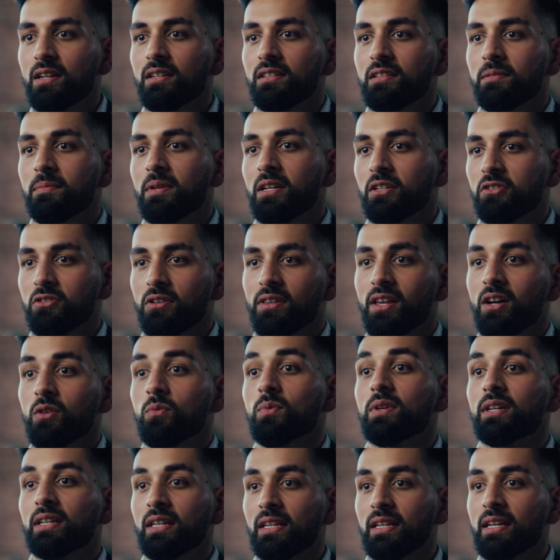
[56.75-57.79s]
to make sure that
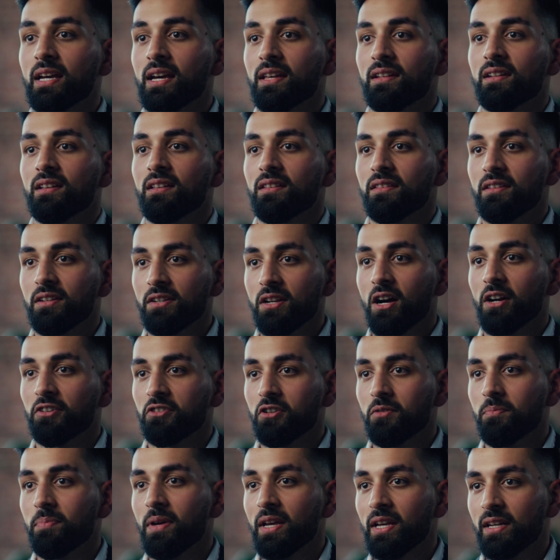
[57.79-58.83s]
we can get the
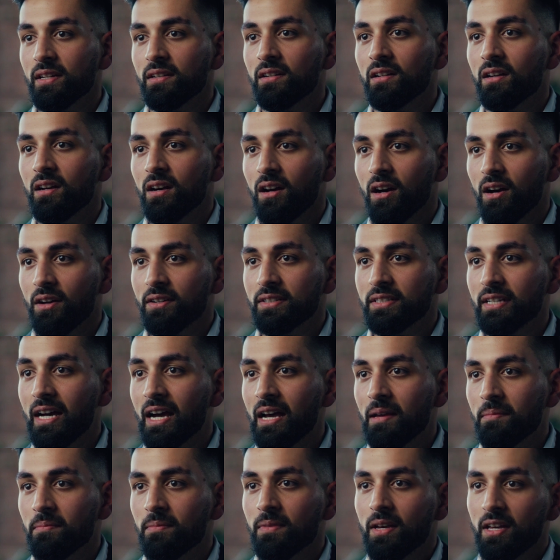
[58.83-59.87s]
doctor paid on
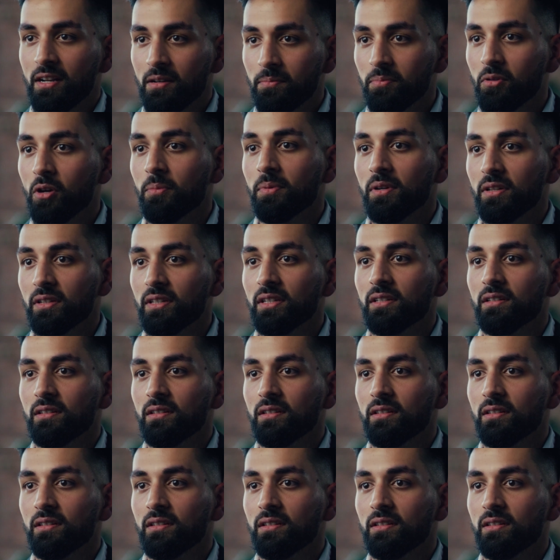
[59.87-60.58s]
time and appropriately.